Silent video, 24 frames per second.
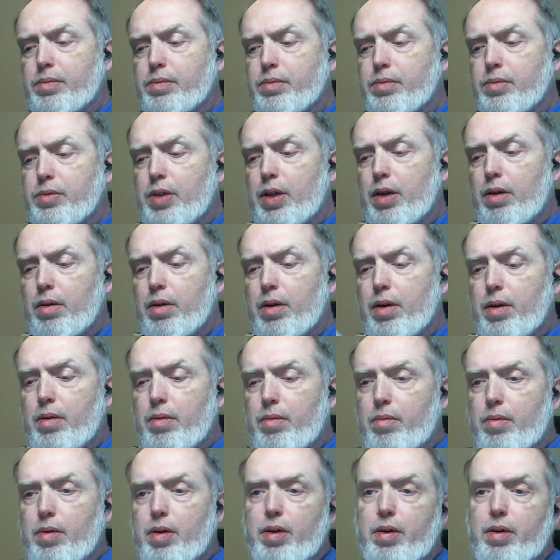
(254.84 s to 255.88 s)
There
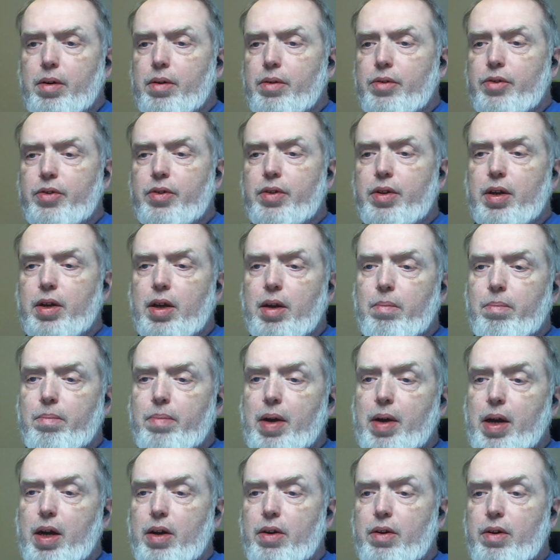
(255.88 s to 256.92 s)
weren't no sticking
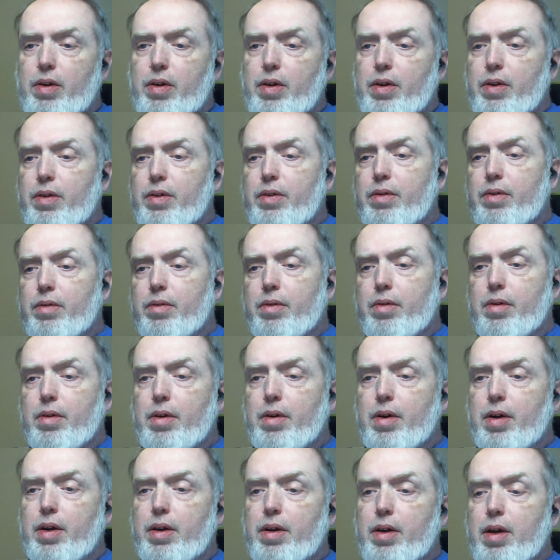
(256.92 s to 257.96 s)
pages or
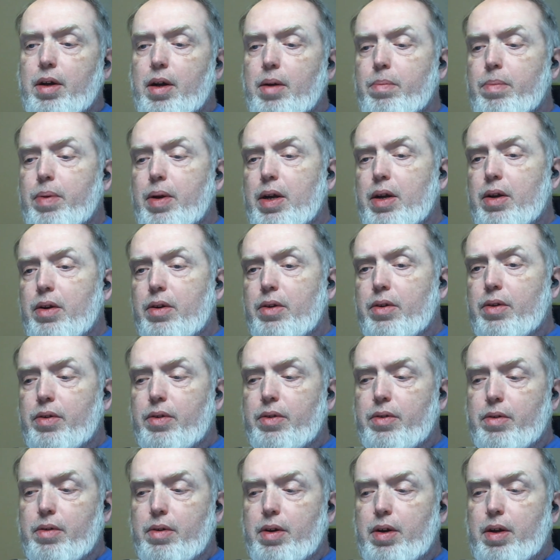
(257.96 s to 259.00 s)
uncut pages
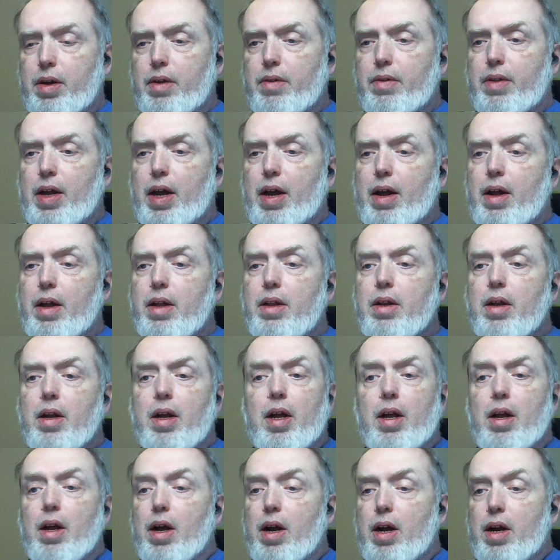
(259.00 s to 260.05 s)
or any of
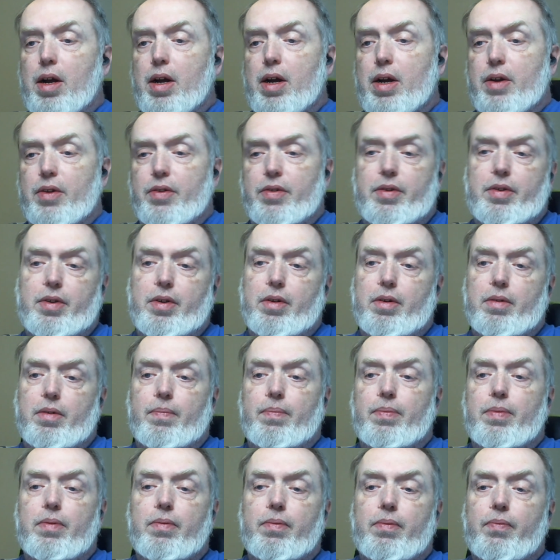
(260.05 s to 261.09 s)
that. So
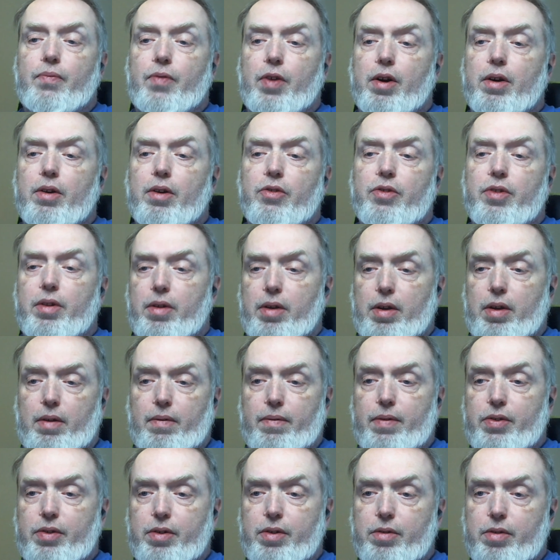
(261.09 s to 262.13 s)
as far as the
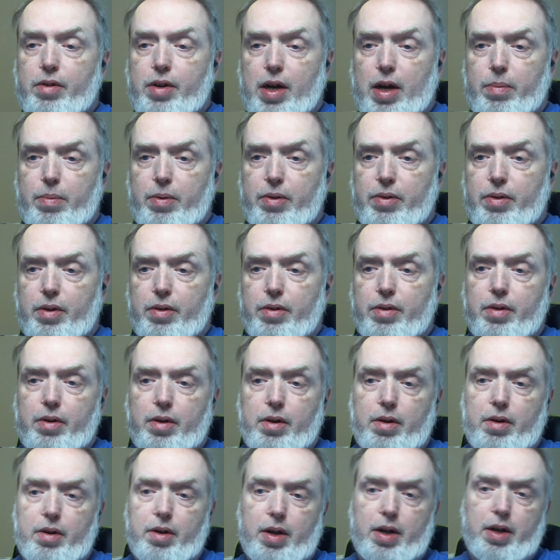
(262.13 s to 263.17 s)
physical copy is
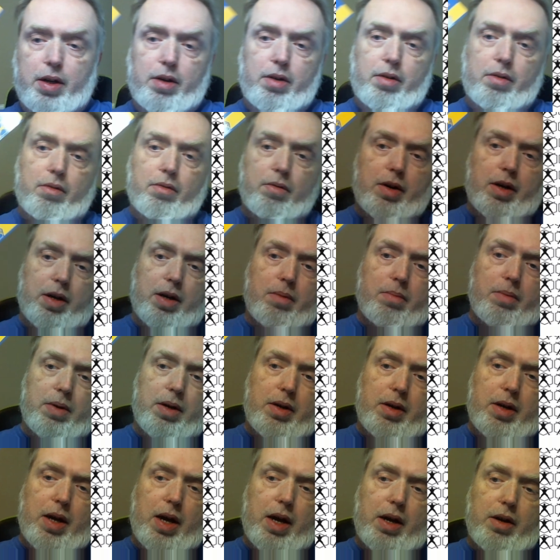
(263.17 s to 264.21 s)
concerned, I do recommend
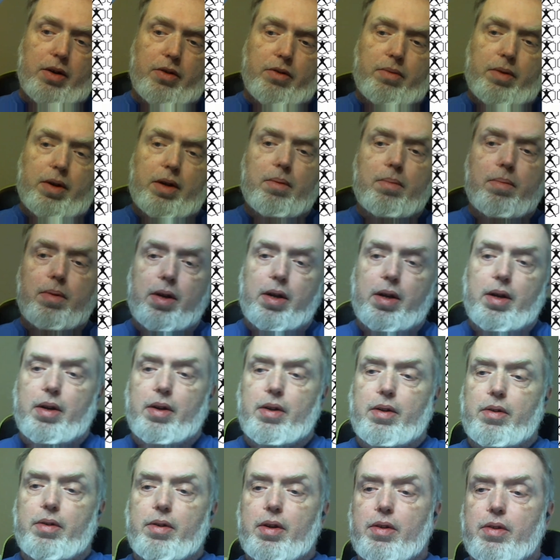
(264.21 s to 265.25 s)
that as well
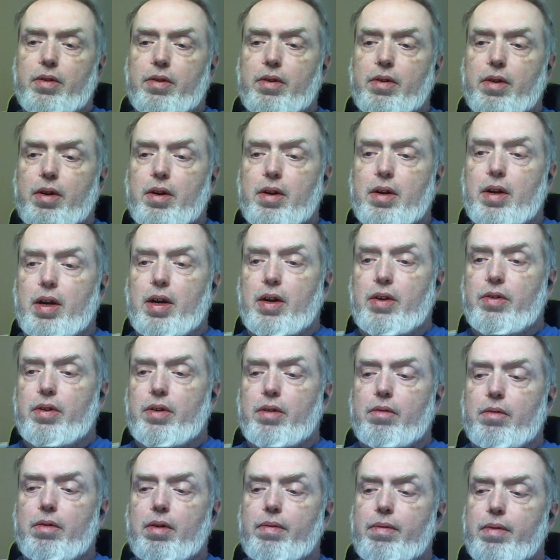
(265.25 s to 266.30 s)
because it's a nice
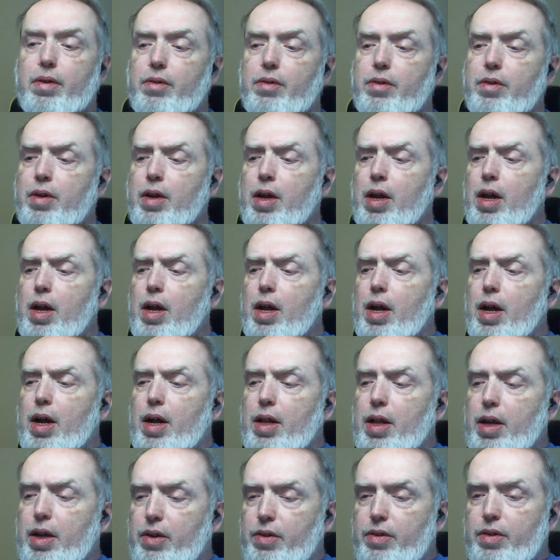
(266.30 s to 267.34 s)
little reference.
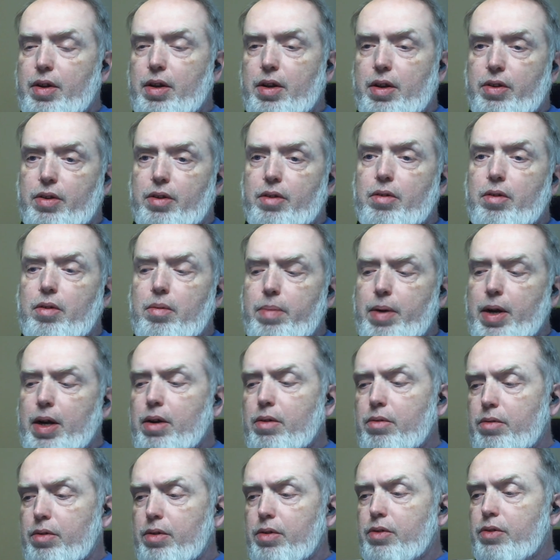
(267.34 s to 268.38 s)
Like I said, it's glue
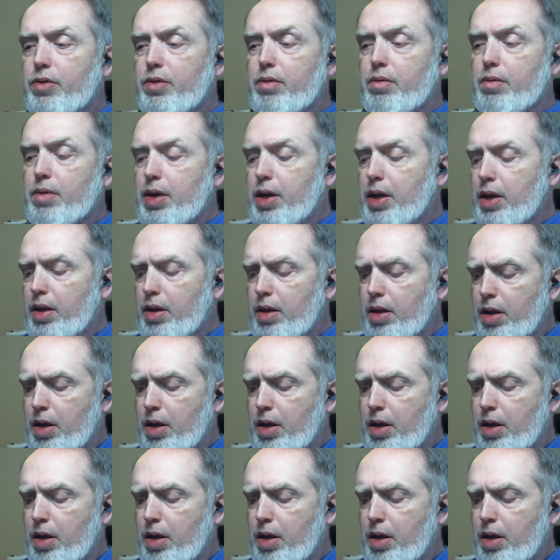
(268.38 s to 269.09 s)
bound, which is great.